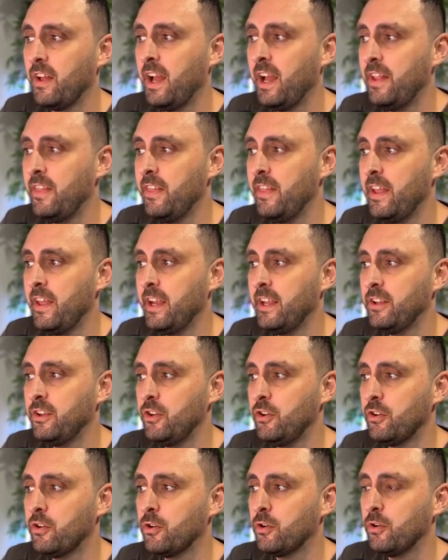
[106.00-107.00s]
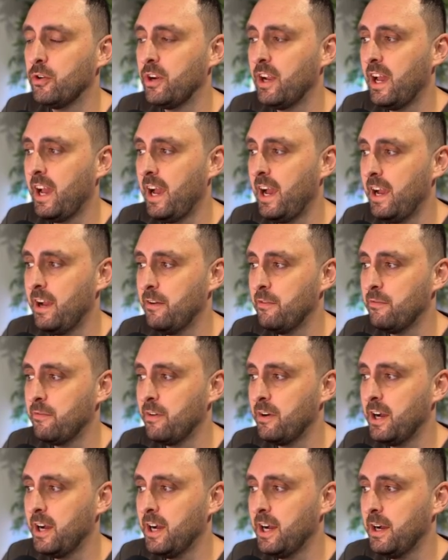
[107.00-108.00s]
and then you could
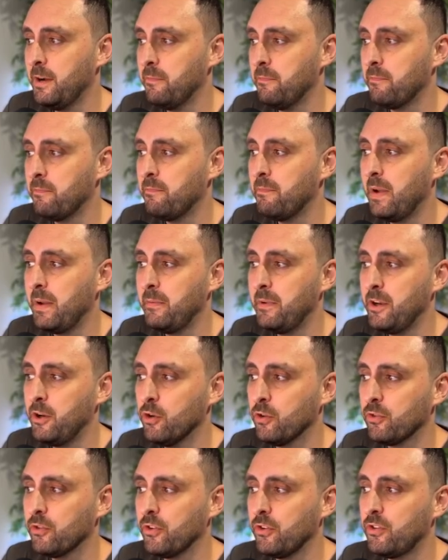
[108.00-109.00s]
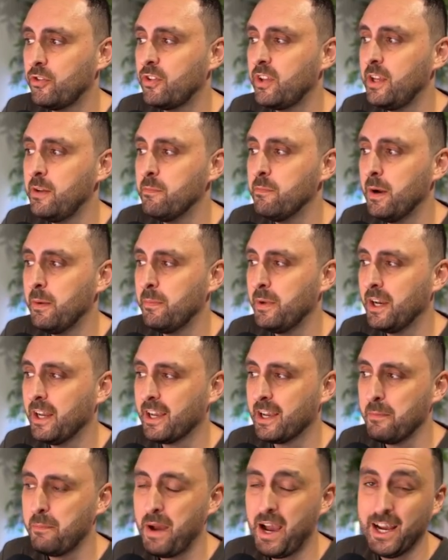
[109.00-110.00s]
have maybe not so steep, might be
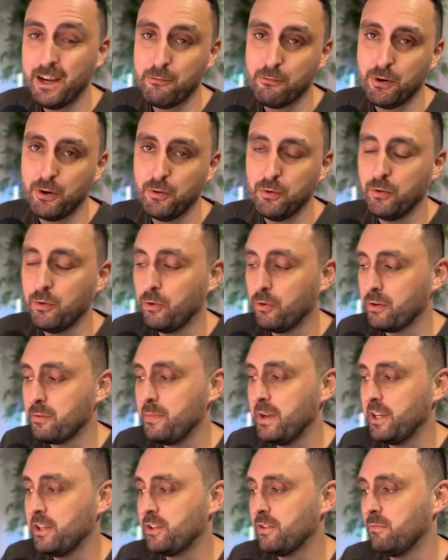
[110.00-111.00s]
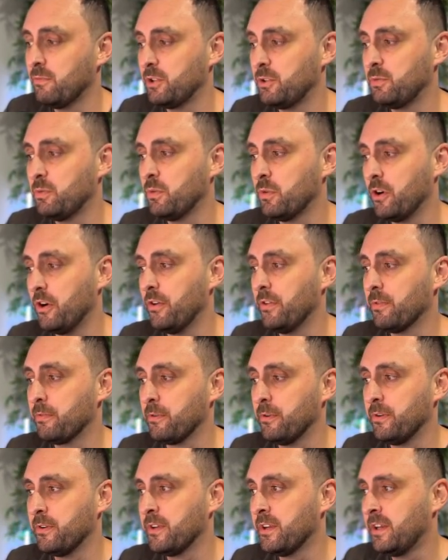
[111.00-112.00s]
like a payroll automation, which we'll go
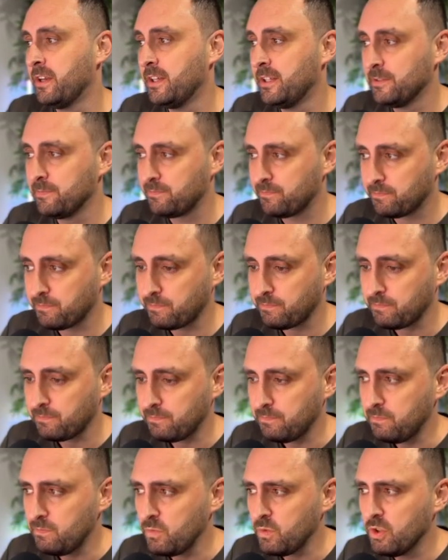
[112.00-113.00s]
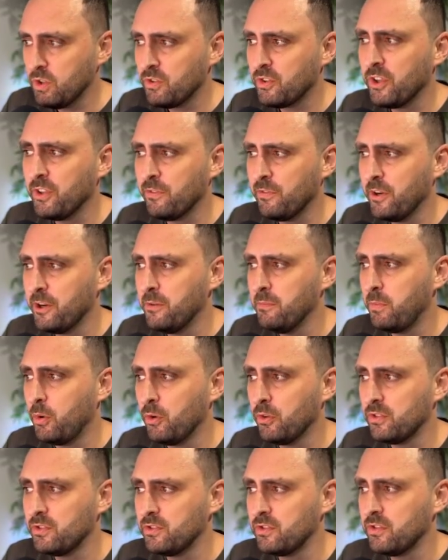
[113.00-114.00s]
through. So it's very
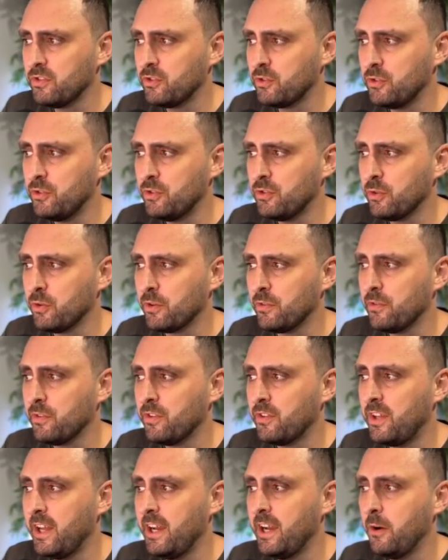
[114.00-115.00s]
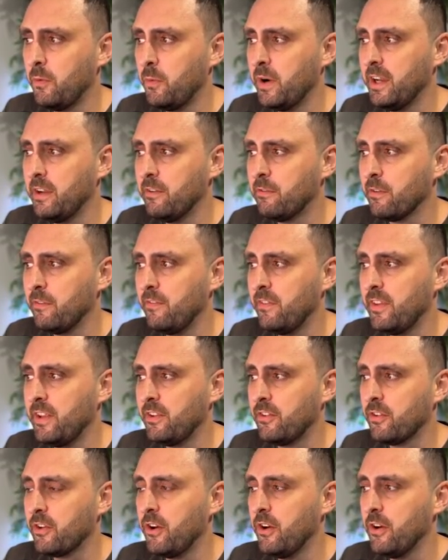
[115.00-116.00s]
important to sort of stay away from
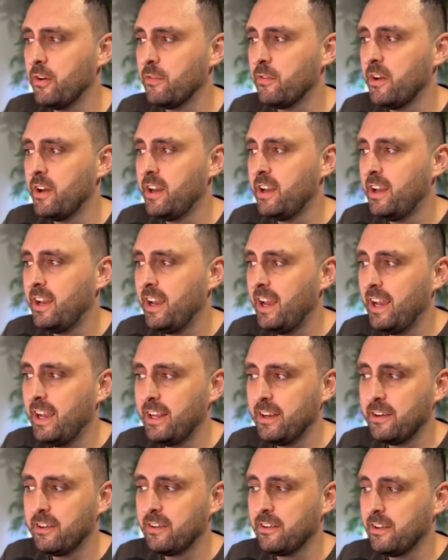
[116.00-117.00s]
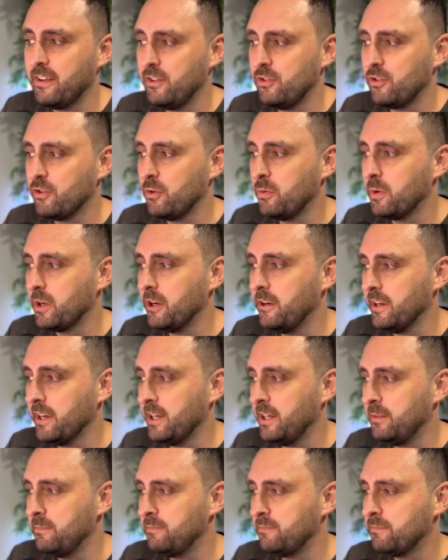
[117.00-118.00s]
this curve and ensure we're
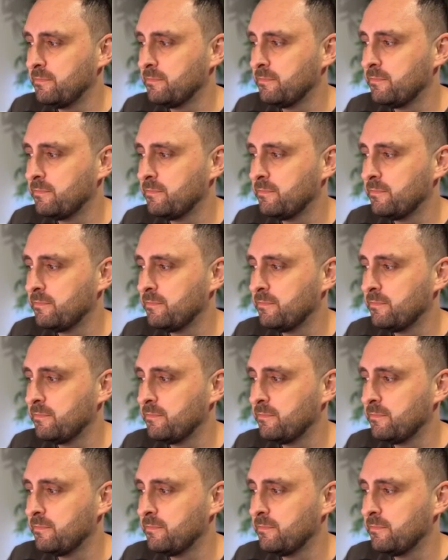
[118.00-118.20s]
going up.